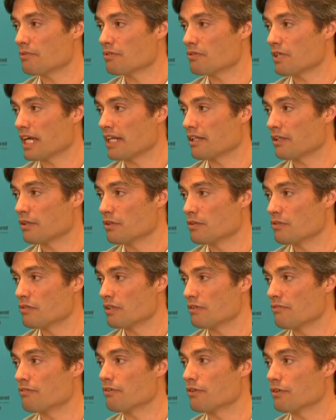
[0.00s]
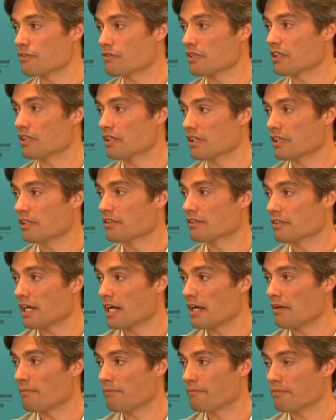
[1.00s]
state who's enforcing the,
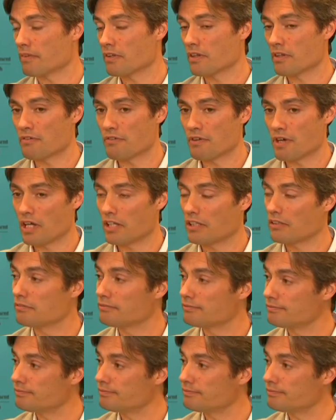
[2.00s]
the fine.